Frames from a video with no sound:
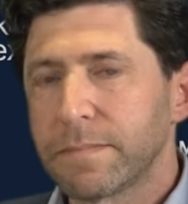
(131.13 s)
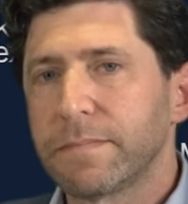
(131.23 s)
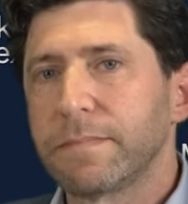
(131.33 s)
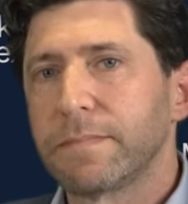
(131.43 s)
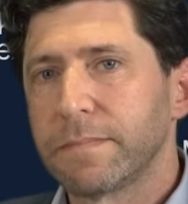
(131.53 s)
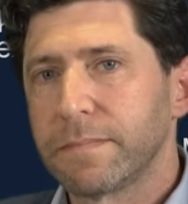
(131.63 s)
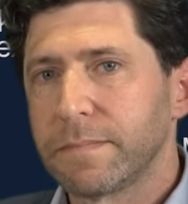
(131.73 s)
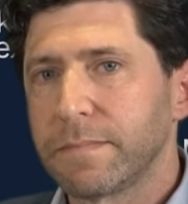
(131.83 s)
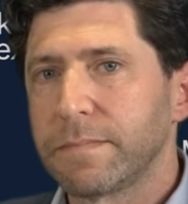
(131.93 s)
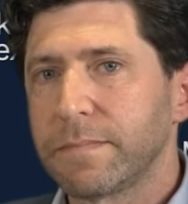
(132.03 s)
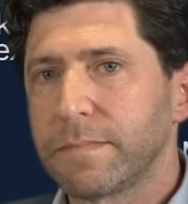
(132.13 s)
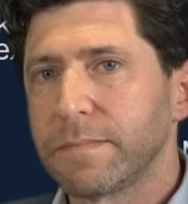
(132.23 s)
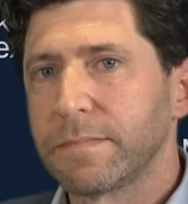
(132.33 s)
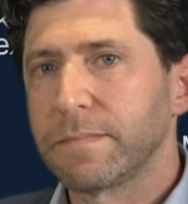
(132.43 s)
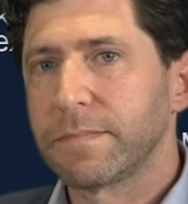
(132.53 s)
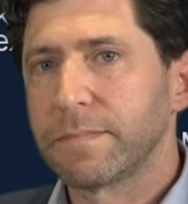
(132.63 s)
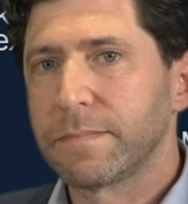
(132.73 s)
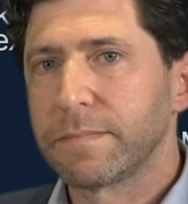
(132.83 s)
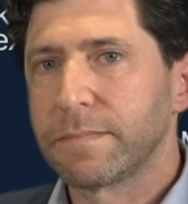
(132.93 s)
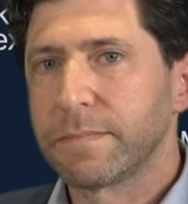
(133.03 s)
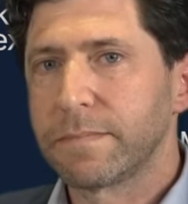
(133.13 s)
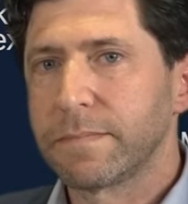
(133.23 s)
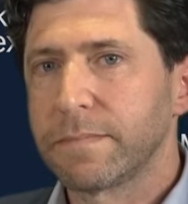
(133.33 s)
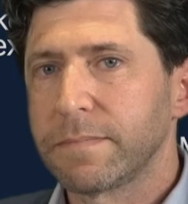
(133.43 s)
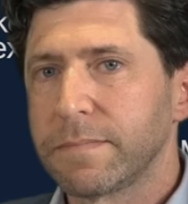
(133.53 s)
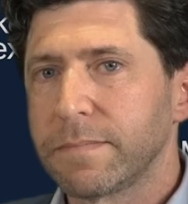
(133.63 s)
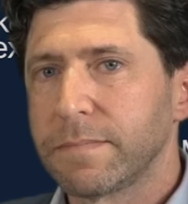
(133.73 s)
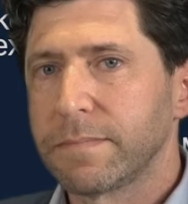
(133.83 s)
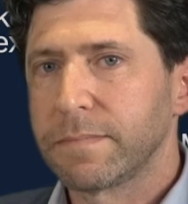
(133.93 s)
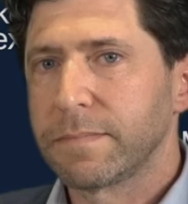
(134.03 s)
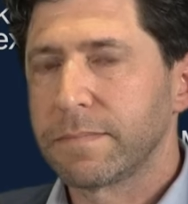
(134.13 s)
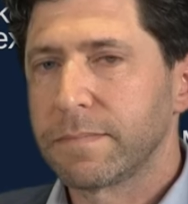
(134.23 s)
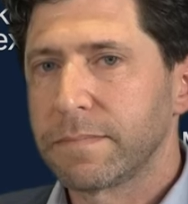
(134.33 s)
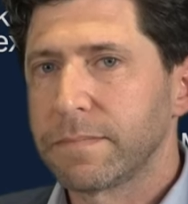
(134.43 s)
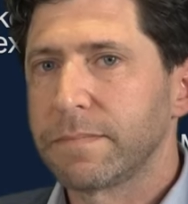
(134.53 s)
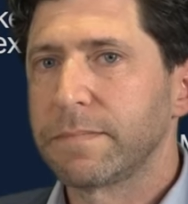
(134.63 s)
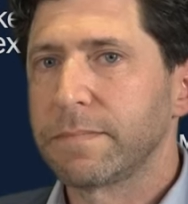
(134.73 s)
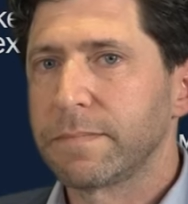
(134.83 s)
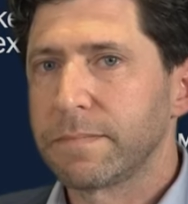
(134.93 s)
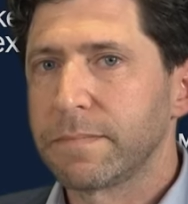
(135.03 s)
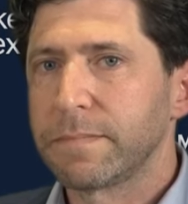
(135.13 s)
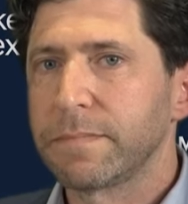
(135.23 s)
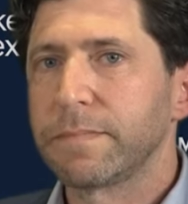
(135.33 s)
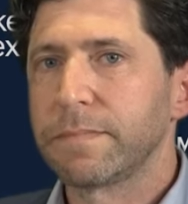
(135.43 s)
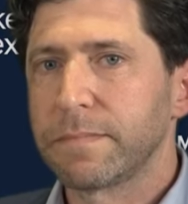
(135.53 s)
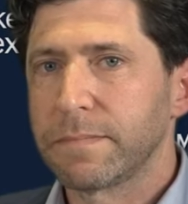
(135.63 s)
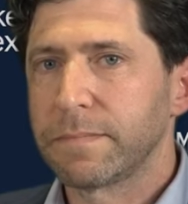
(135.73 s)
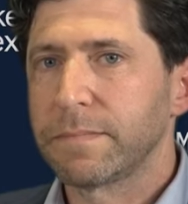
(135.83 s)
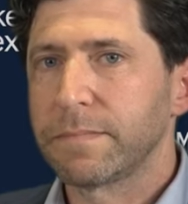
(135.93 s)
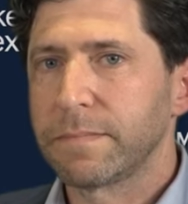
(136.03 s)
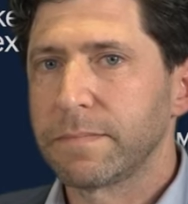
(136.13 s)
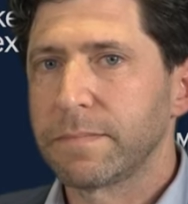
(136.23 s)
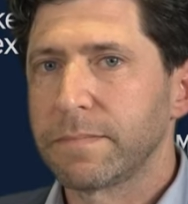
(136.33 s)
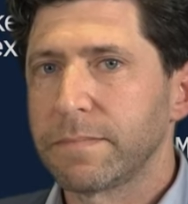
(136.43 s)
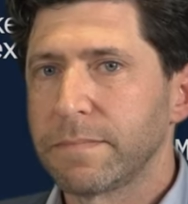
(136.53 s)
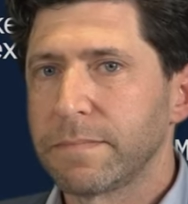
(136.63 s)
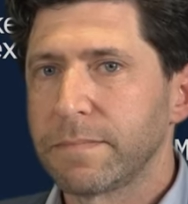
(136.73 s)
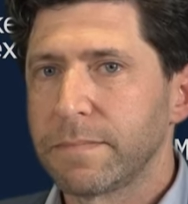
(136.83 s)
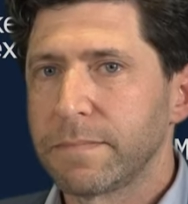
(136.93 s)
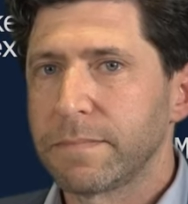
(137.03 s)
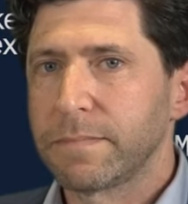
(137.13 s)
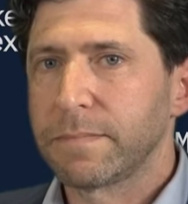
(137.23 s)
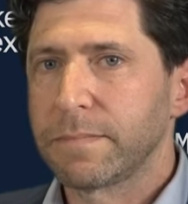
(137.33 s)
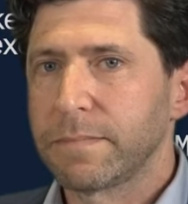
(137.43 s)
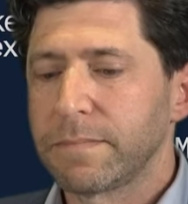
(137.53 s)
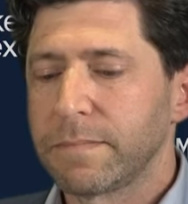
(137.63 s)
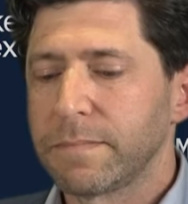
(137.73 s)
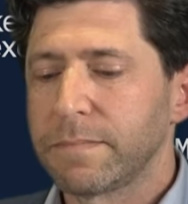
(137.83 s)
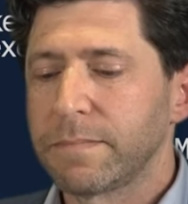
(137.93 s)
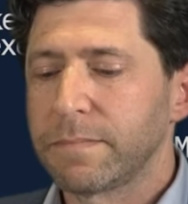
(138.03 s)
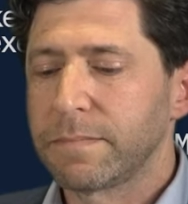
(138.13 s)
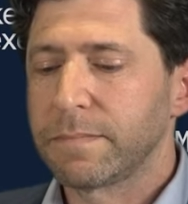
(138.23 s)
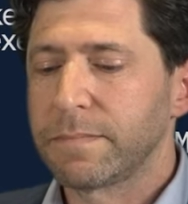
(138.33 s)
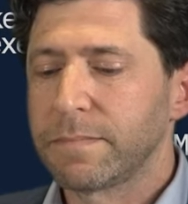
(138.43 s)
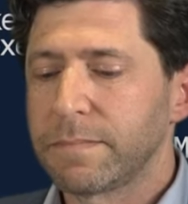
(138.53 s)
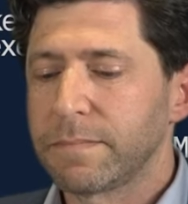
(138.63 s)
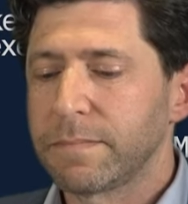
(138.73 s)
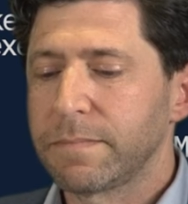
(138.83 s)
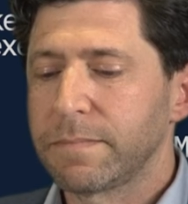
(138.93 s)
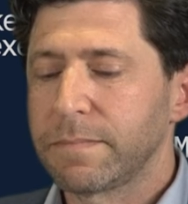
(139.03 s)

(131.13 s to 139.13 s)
The person shown says nothing.